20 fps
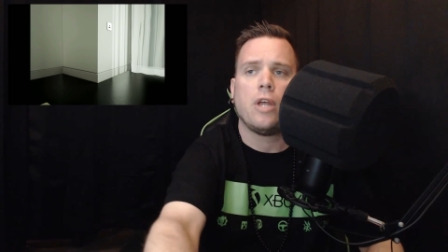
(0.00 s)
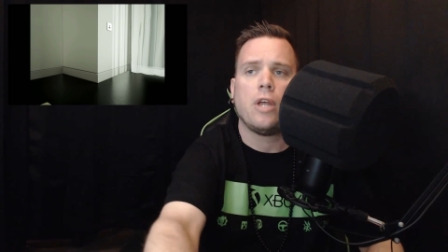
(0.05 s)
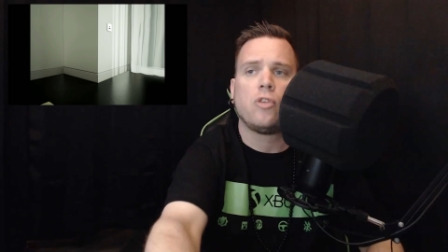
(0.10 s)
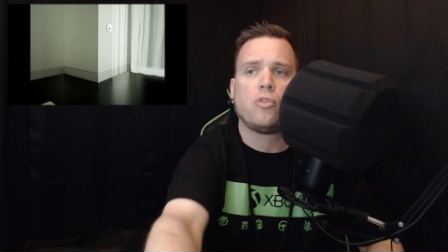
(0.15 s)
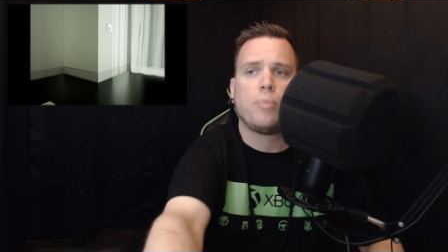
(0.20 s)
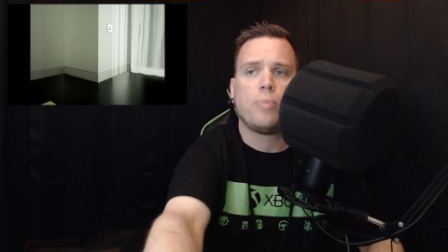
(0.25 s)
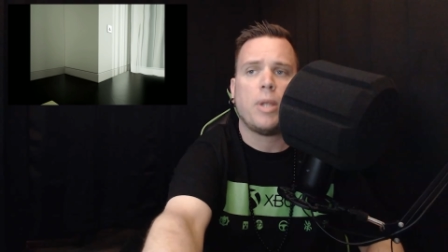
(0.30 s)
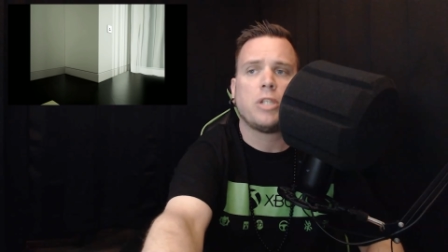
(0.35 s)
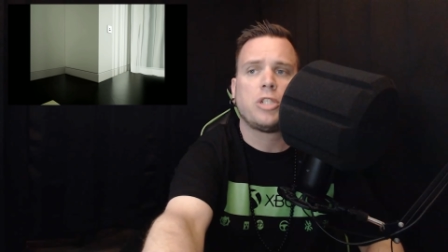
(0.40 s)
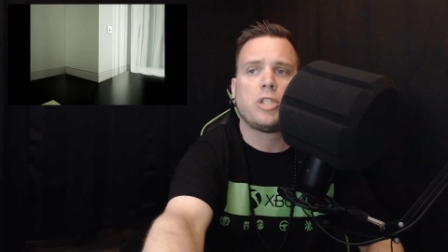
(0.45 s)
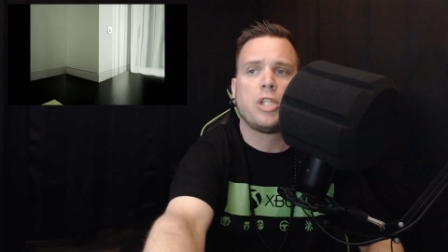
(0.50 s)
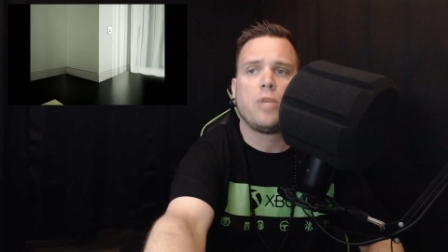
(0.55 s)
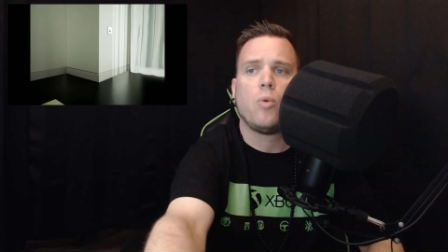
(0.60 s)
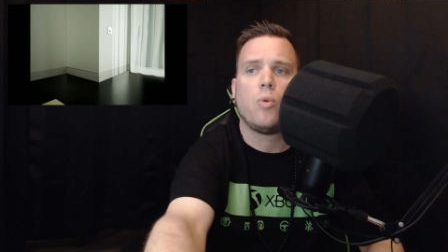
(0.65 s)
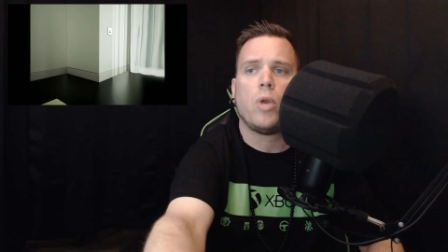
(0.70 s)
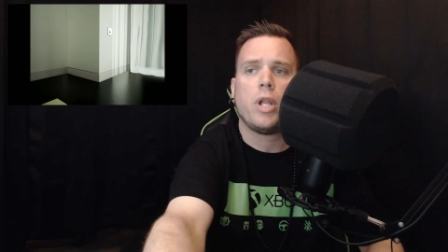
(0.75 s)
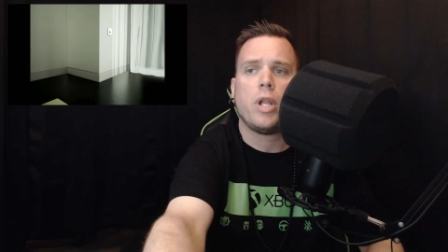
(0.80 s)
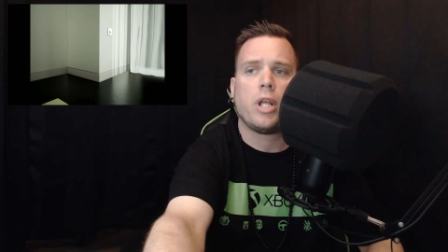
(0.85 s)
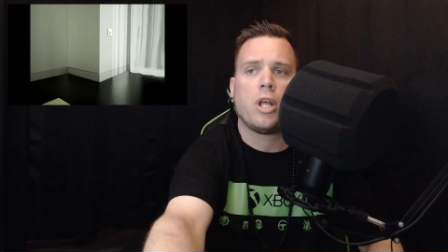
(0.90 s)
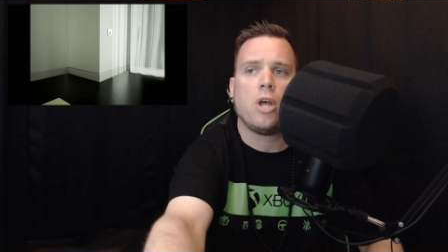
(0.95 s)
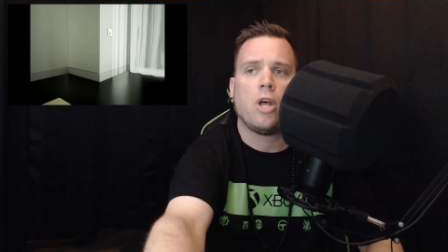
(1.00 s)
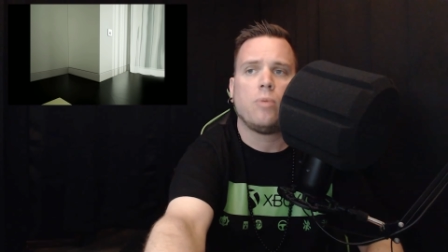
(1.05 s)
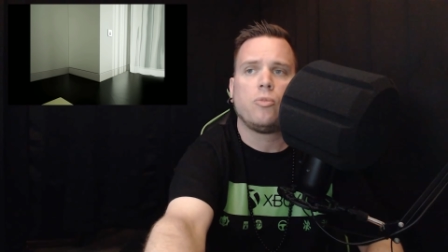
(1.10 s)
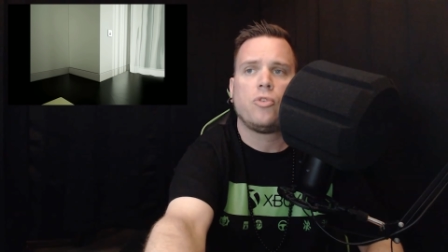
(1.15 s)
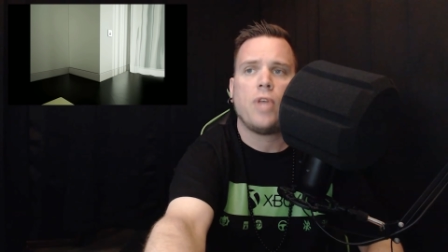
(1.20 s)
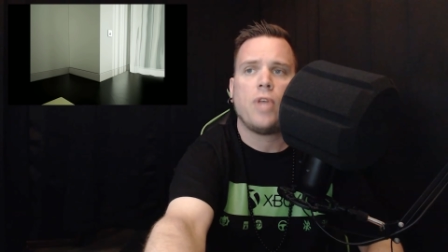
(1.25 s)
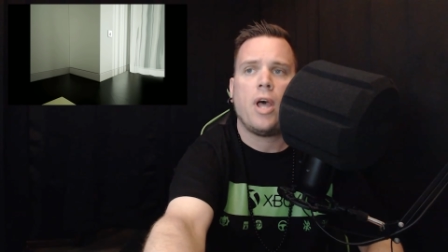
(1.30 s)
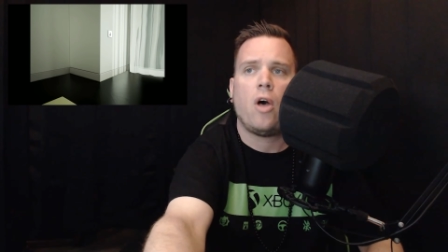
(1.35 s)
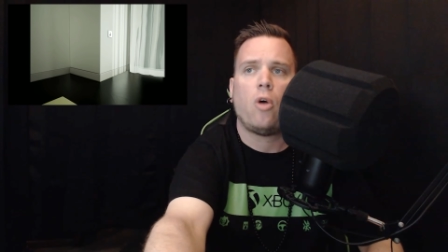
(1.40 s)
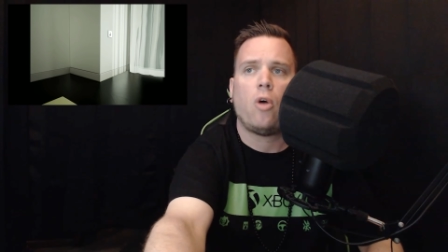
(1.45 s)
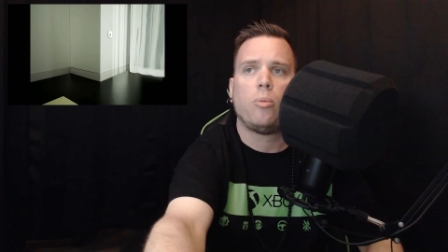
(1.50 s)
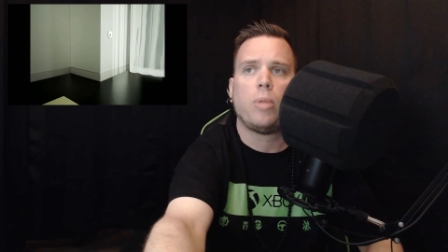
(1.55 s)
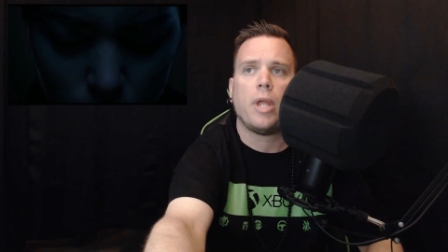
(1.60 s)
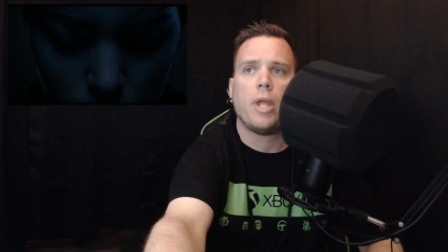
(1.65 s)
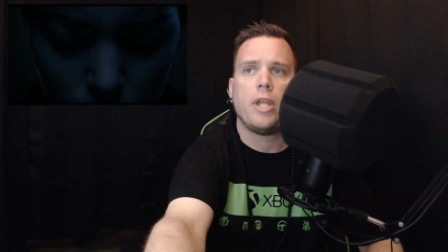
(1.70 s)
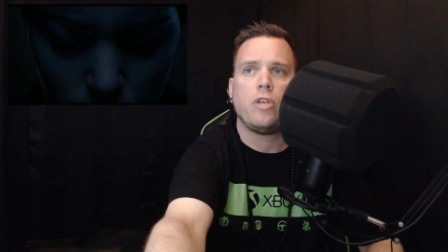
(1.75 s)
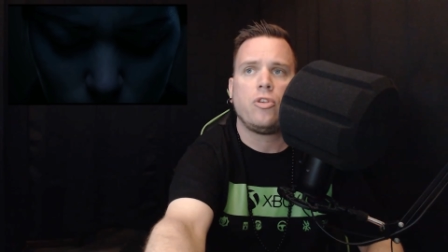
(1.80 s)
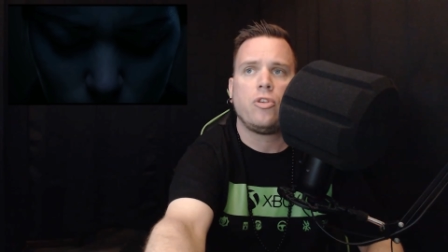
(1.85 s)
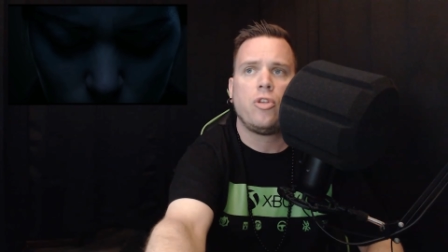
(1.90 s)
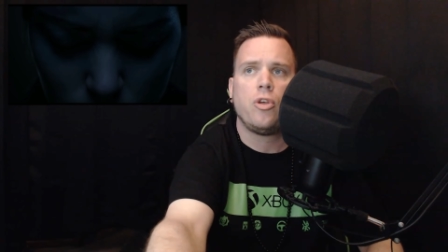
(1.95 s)
especially when it comes to
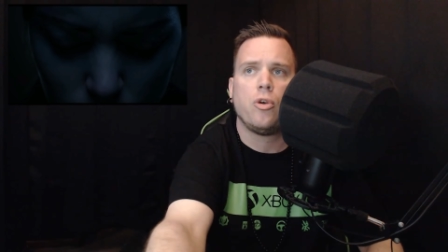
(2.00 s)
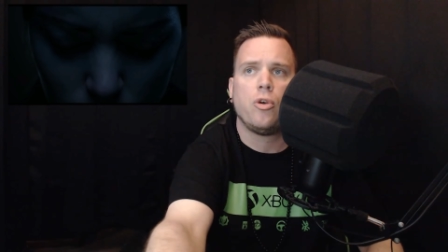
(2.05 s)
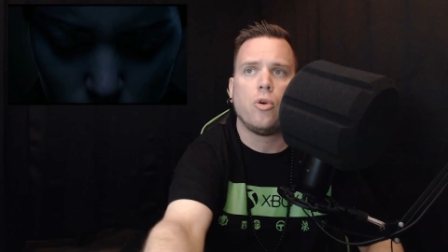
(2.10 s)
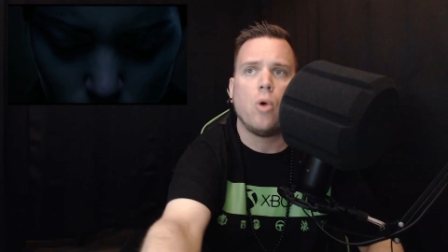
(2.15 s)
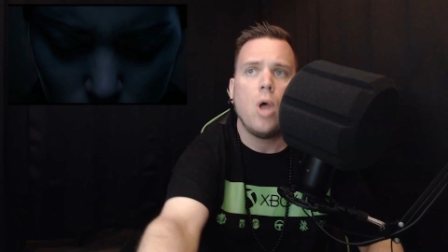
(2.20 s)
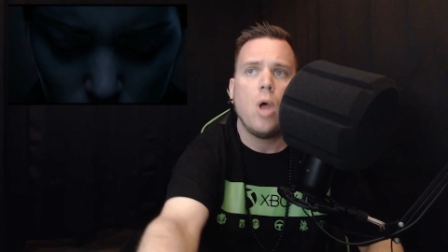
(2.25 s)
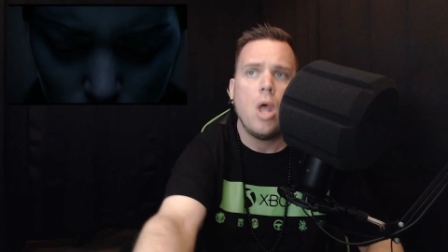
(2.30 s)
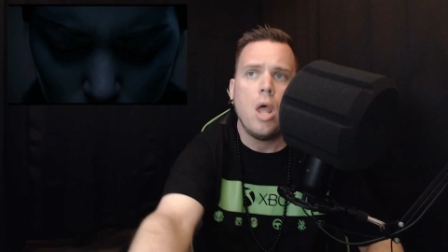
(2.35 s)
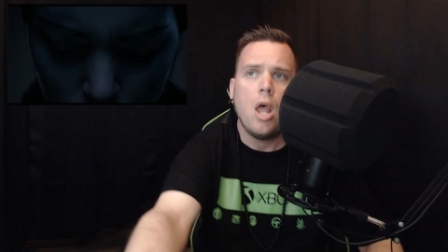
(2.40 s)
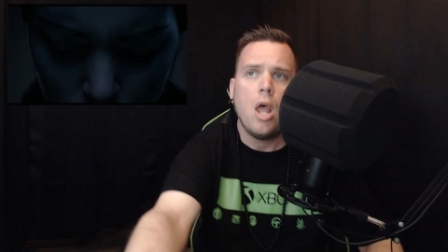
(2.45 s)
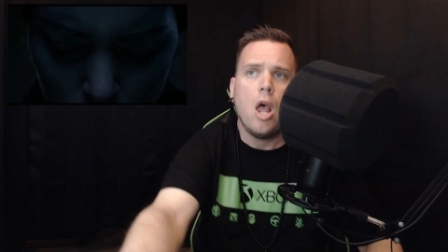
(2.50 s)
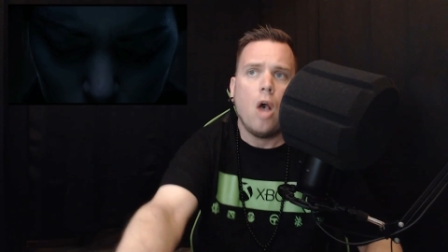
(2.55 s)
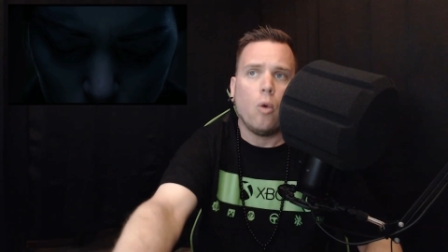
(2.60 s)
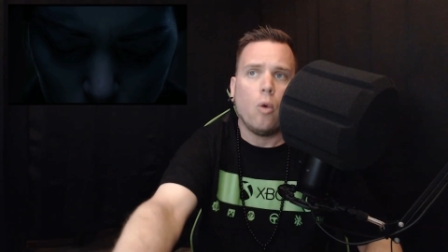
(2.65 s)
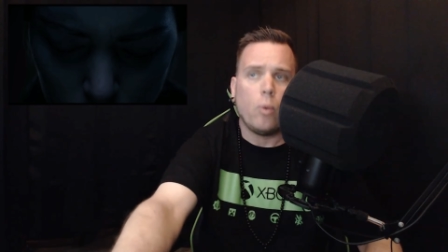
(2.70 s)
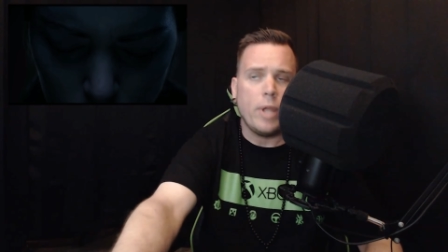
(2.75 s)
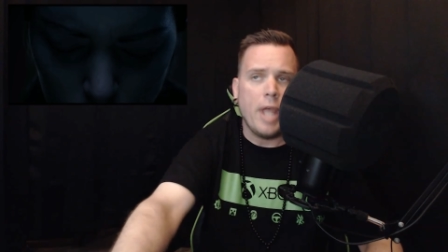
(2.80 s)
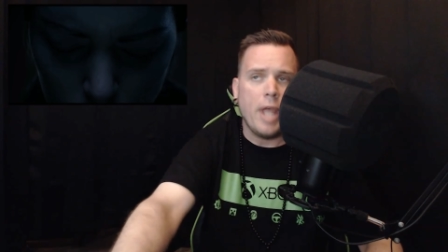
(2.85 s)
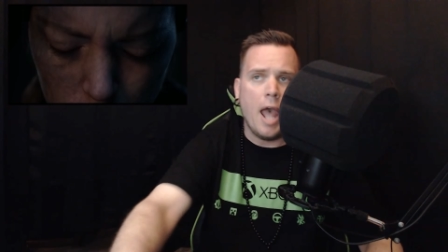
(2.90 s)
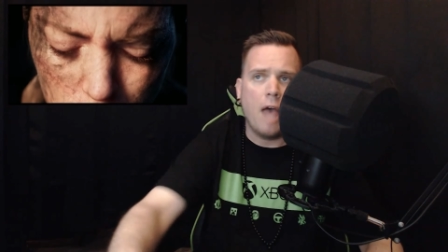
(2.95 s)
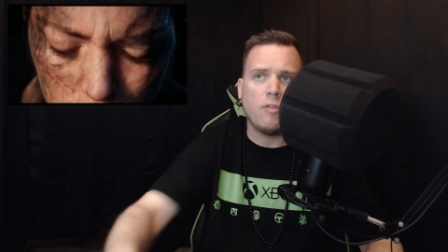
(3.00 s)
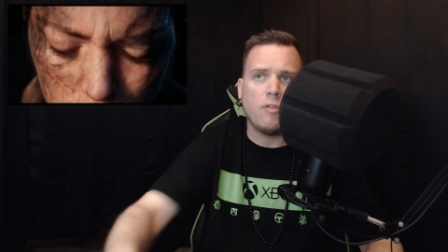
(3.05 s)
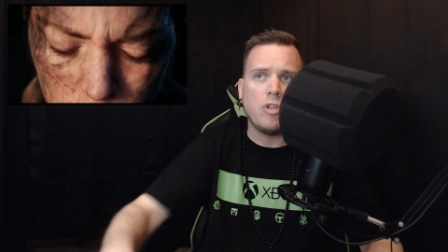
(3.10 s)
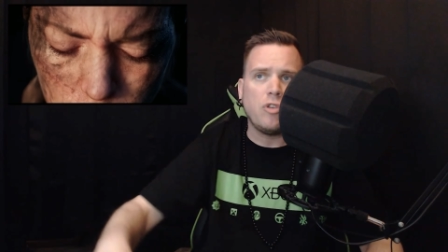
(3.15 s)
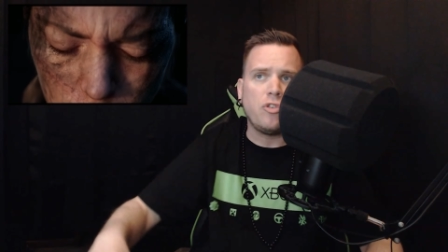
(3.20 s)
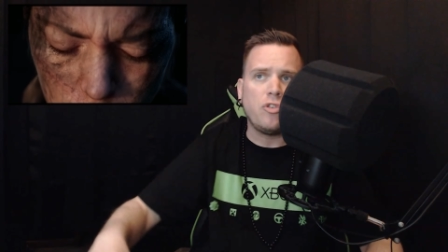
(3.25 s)
Hellblade 2. We haven't